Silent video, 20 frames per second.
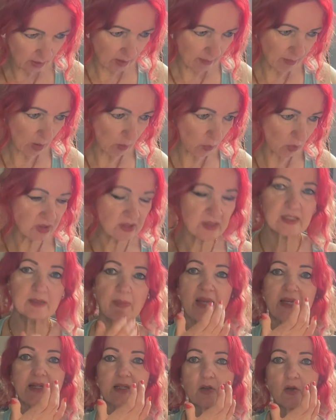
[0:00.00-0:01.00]
I wanted to
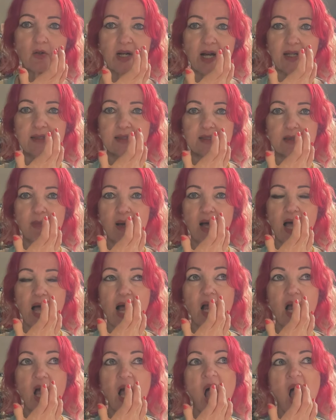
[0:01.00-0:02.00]
make an organza bag